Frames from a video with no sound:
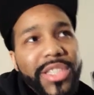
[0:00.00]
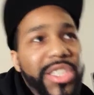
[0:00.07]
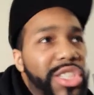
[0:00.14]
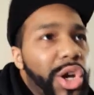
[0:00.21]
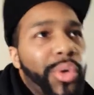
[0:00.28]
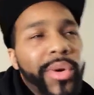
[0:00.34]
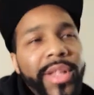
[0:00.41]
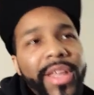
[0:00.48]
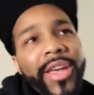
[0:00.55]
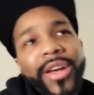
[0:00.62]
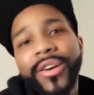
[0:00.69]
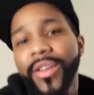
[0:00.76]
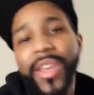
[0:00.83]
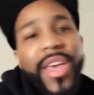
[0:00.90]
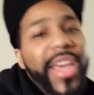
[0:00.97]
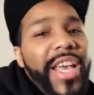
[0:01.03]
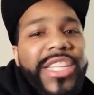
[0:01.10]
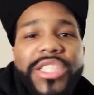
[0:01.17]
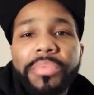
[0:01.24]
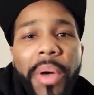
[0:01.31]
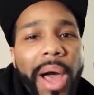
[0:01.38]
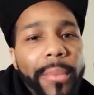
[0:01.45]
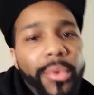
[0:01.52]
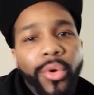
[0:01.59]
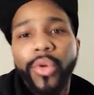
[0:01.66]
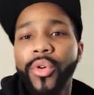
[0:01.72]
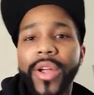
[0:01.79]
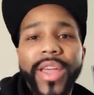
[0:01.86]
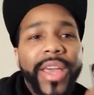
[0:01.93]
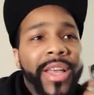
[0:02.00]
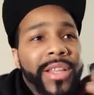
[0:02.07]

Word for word: Just go in there, eat your popcorn,